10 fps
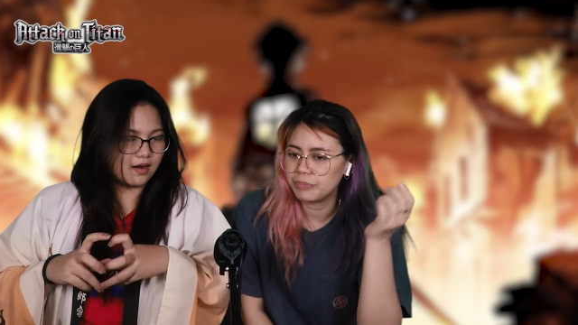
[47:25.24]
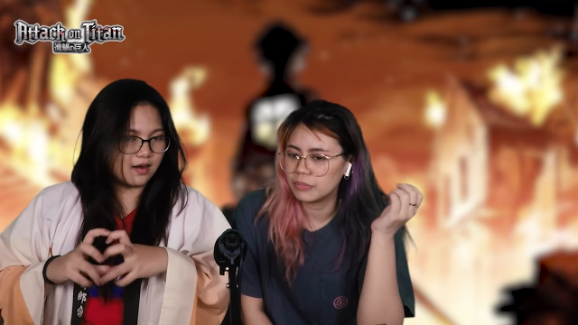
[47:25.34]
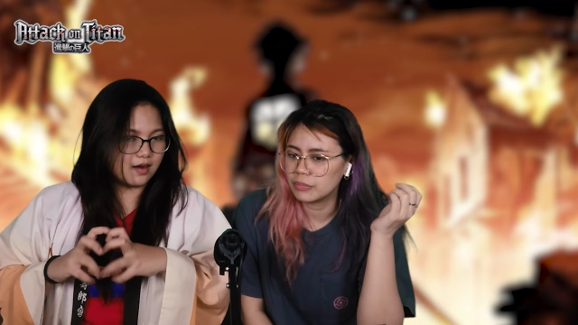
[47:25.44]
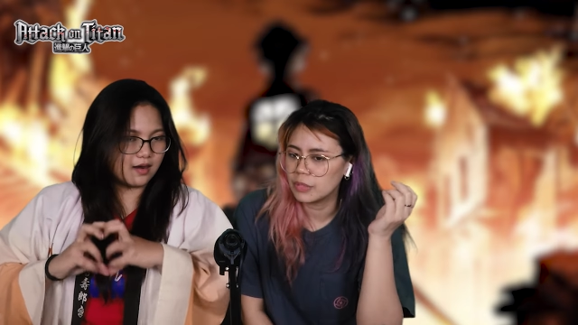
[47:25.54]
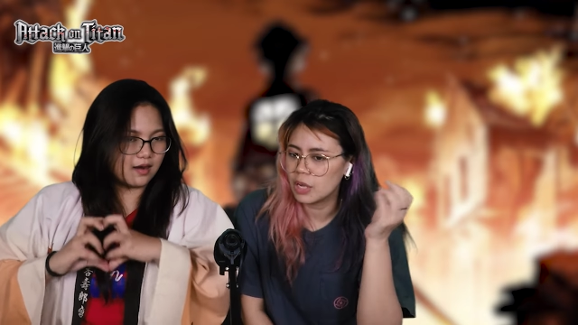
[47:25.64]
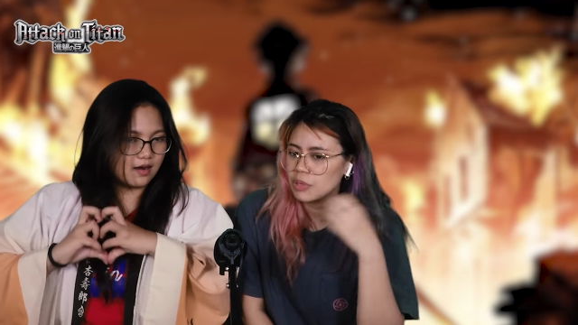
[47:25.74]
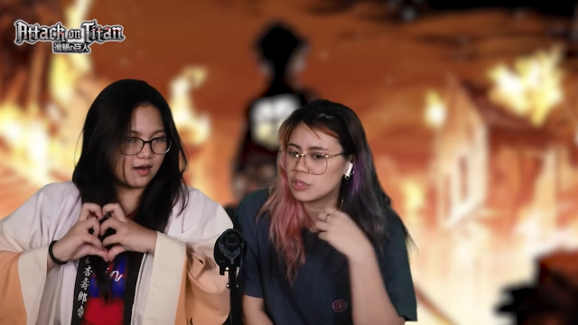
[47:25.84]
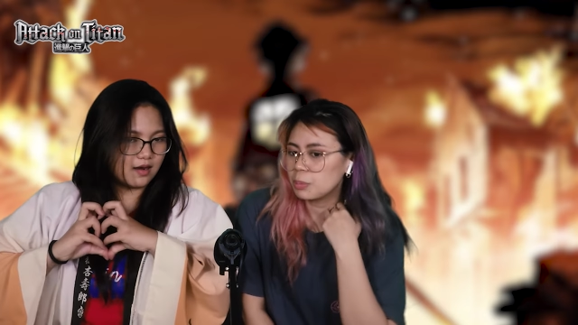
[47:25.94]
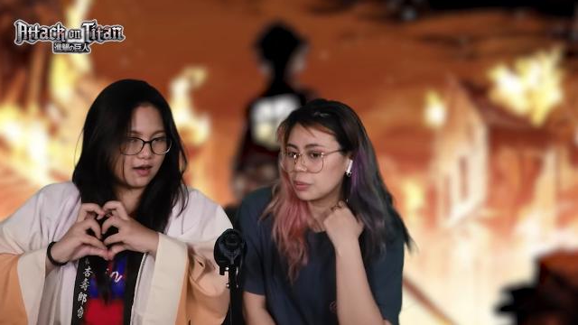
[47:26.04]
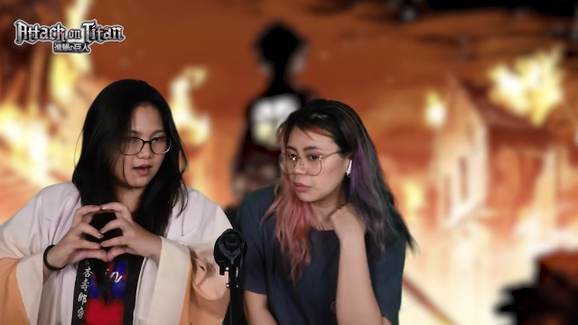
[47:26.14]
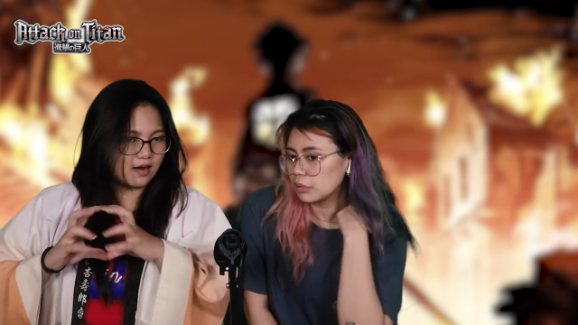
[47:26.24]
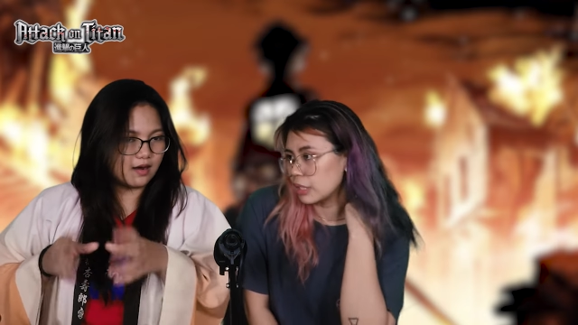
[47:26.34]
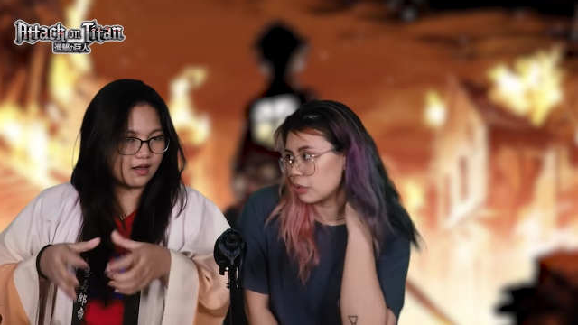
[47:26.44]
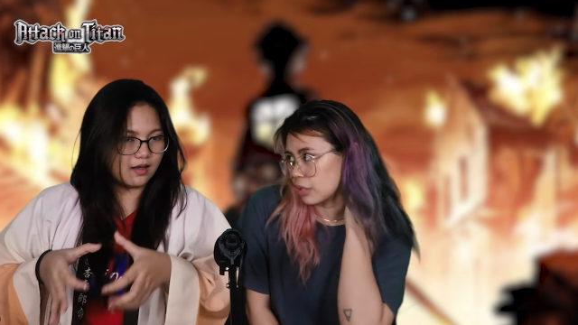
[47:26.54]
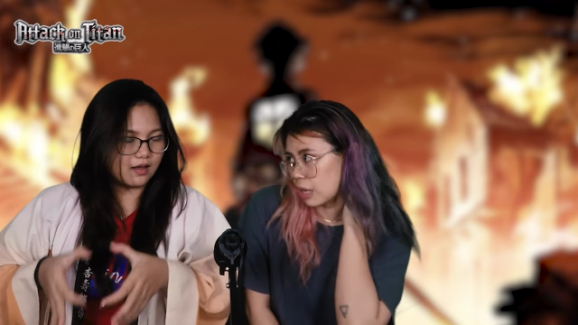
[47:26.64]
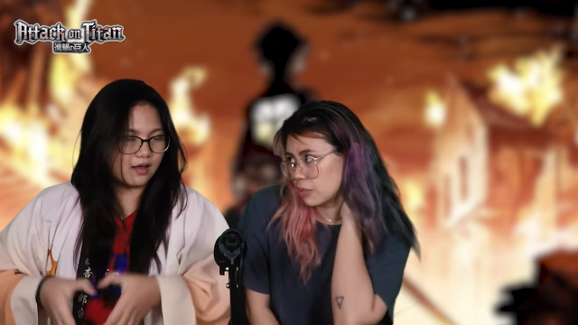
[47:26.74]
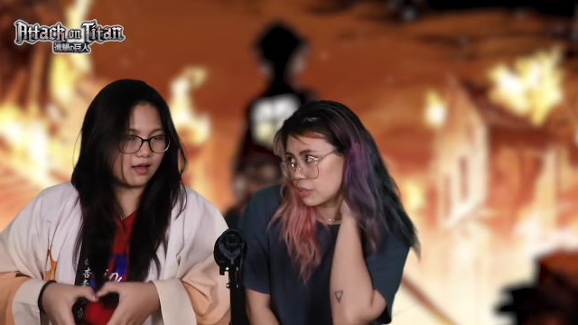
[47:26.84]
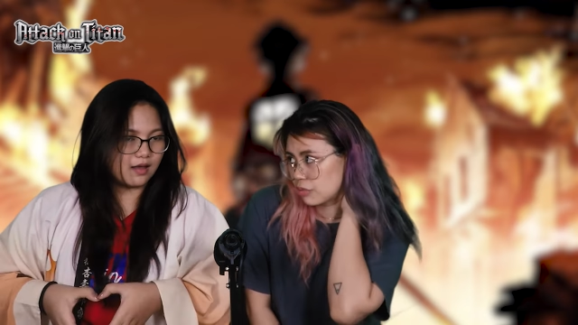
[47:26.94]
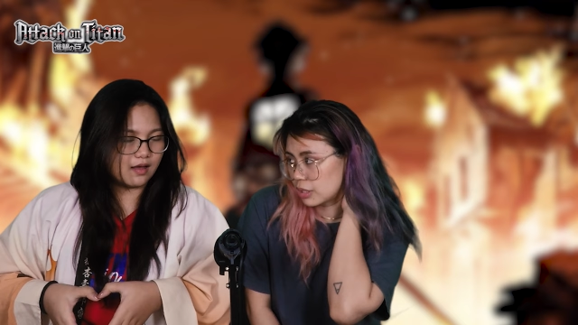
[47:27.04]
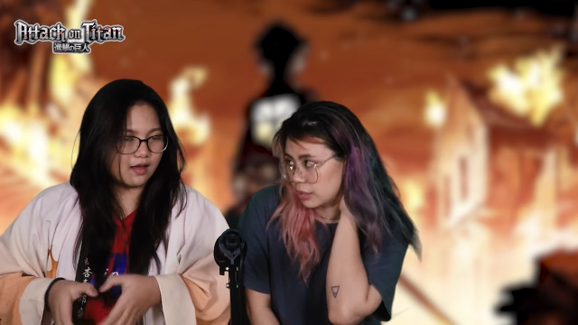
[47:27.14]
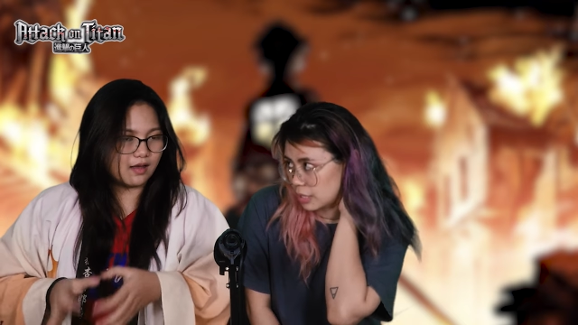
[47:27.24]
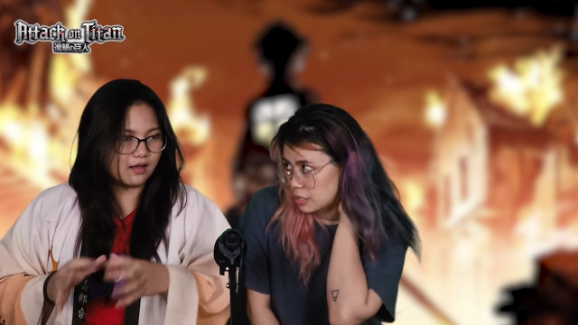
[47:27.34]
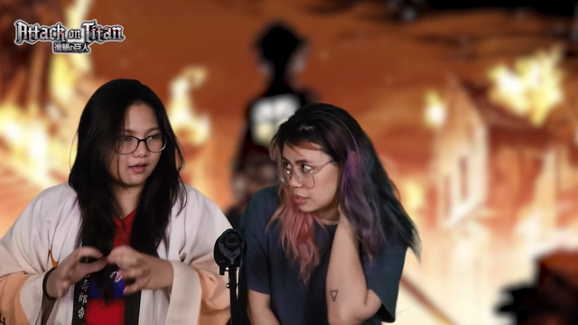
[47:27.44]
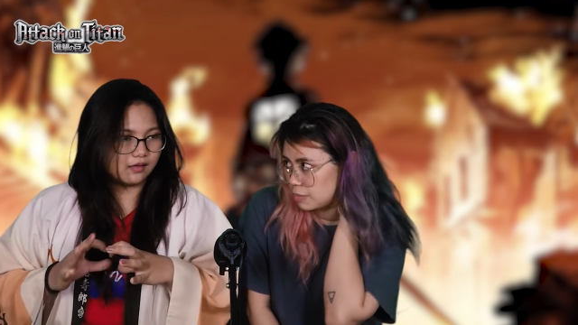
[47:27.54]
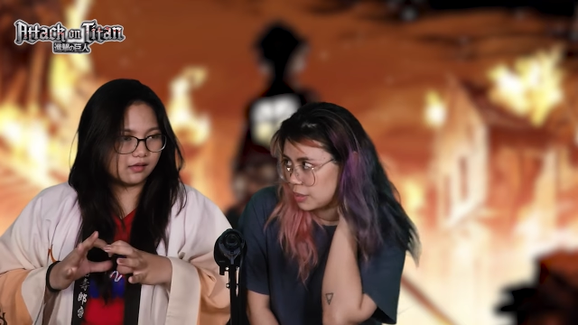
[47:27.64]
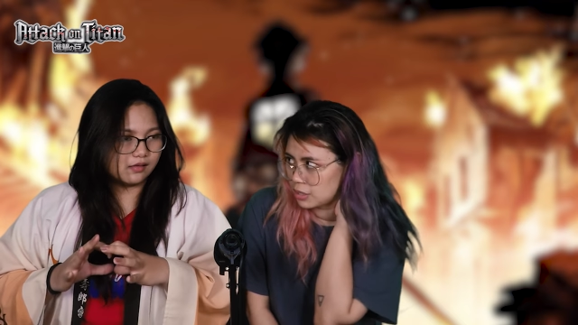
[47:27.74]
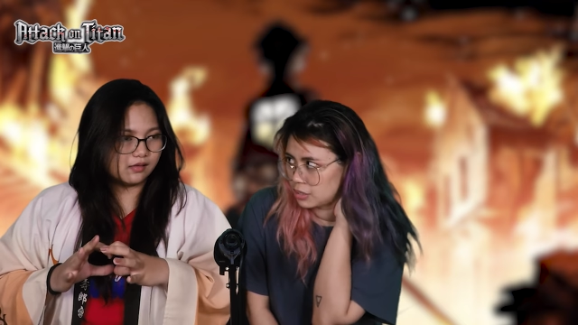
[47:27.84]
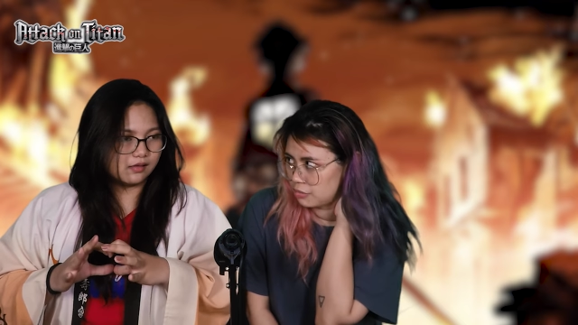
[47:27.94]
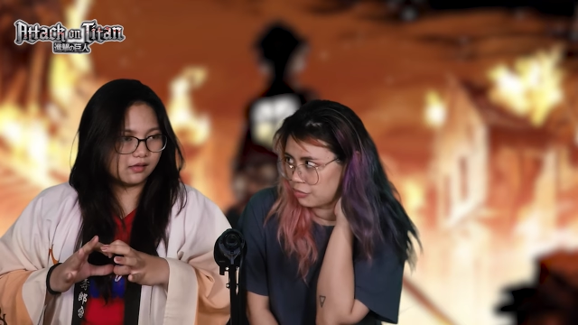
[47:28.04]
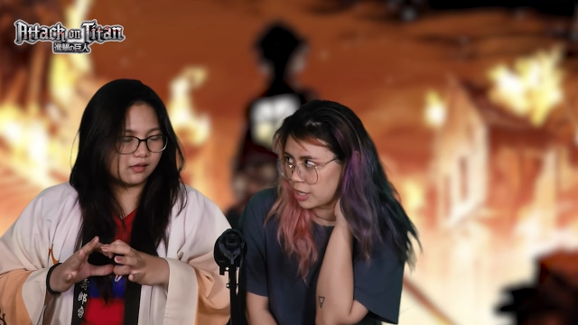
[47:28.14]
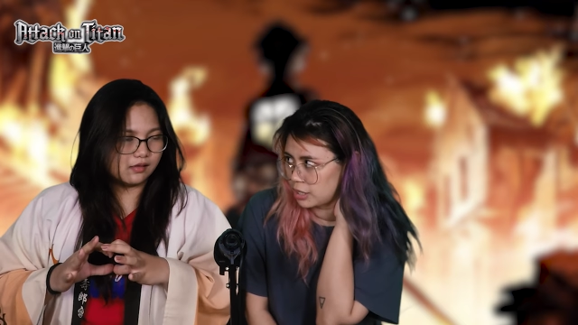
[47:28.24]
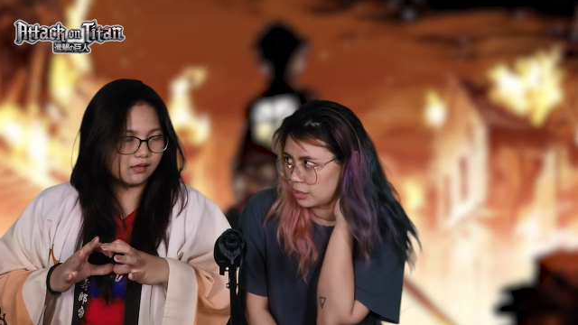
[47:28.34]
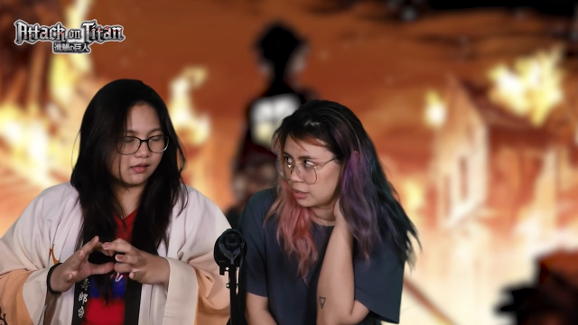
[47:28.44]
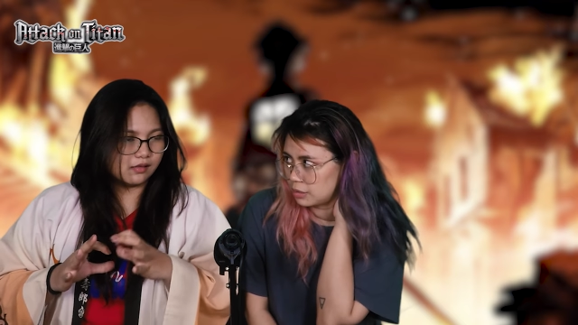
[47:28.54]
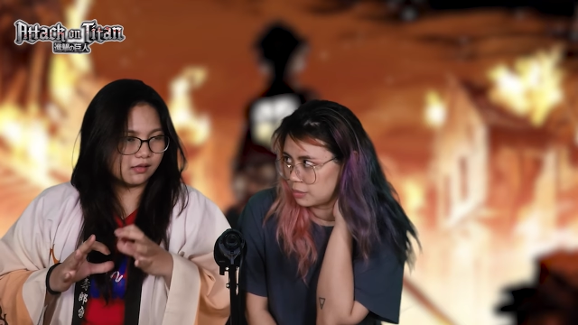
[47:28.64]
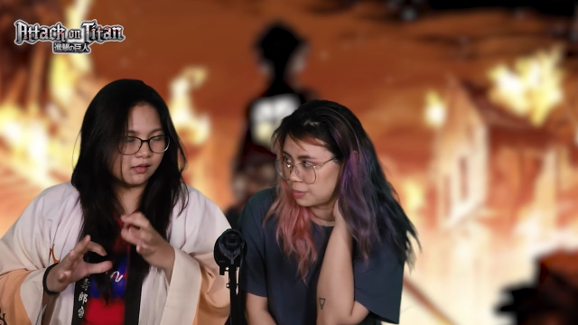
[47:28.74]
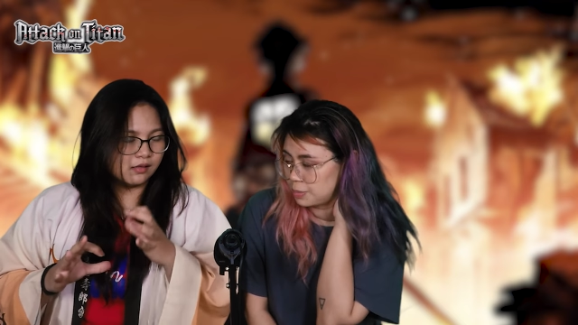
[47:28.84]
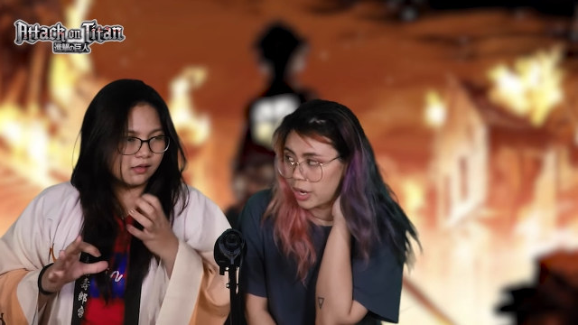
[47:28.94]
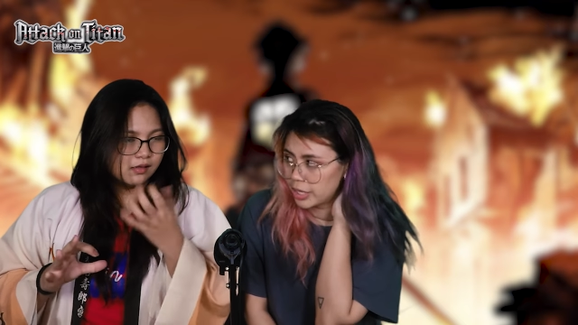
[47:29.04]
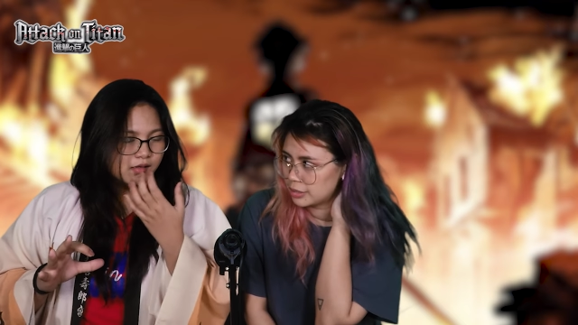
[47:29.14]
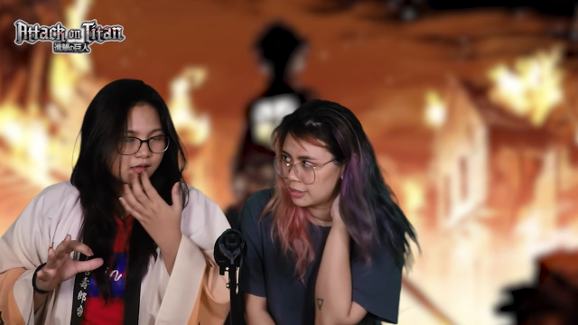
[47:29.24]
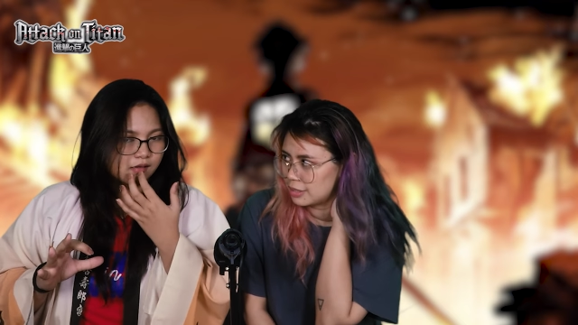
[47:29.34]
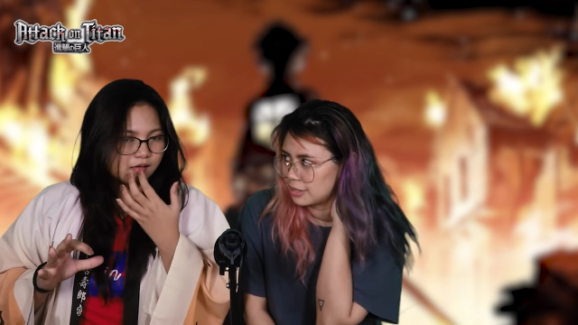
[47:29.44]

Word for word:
Speaker 1: That was uploaded or that was released because the final part